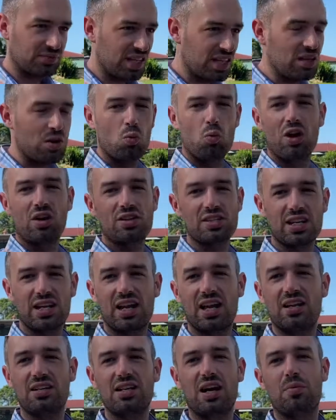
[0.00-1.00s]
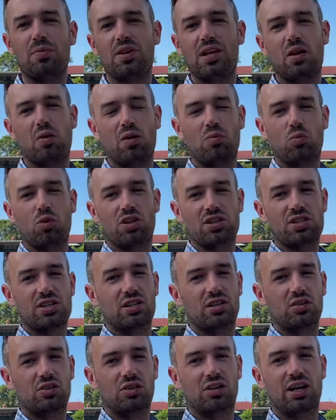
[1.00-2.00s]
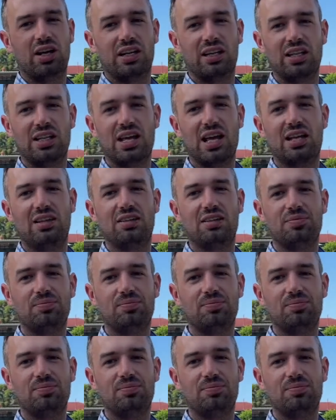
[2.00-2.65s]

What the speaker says: where it's going to end up and what it's going to look like in the end.